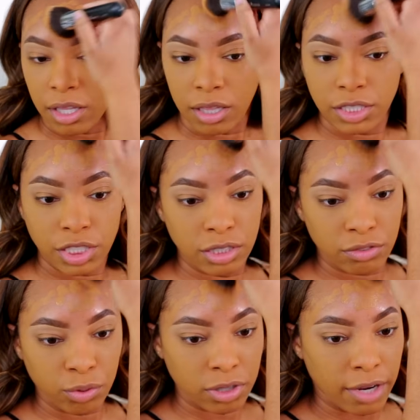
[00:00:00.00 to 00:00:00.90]
This is
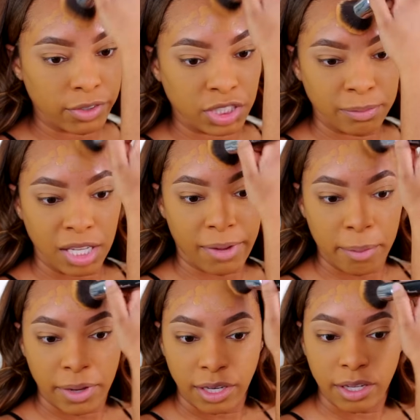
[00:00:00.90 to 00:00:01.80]
just full coverage to me, in
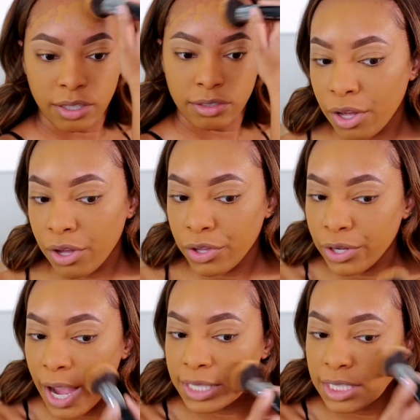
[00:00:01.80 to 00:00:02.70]
my opinion.
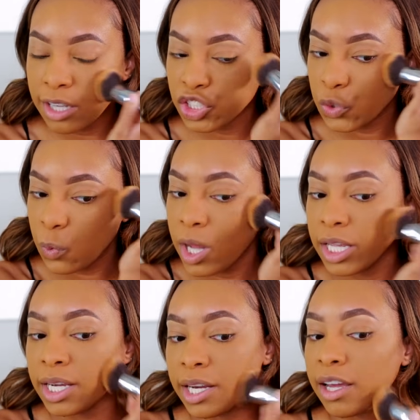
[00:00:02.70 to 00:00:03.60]
You guys, this looks
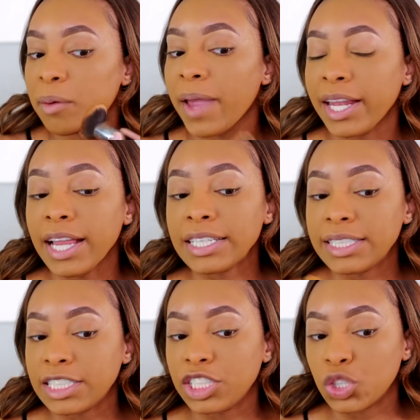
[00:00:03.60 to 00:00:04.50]
really good. And
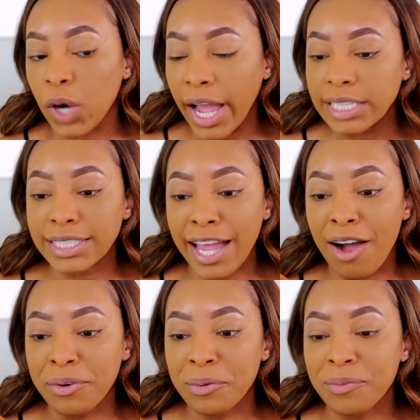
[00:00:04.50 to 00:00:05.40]
it dries
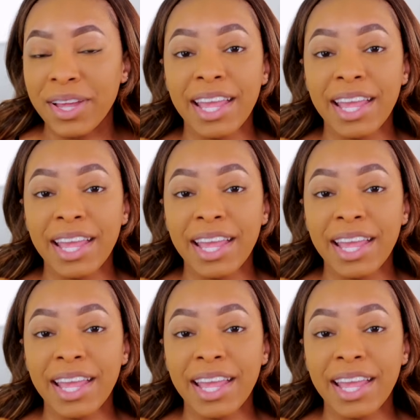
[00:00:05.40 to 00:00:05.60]
down.